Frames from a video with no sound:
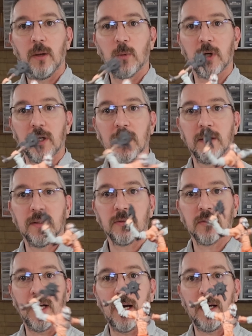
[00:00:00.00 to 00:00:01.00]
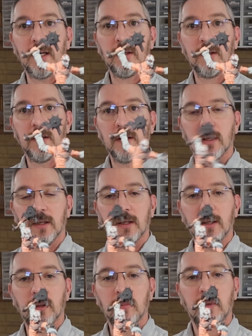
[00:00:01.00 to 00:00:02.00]
I'm working on this guy,
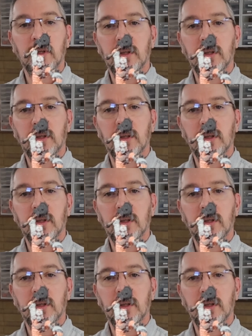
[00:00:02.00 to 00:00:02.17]
a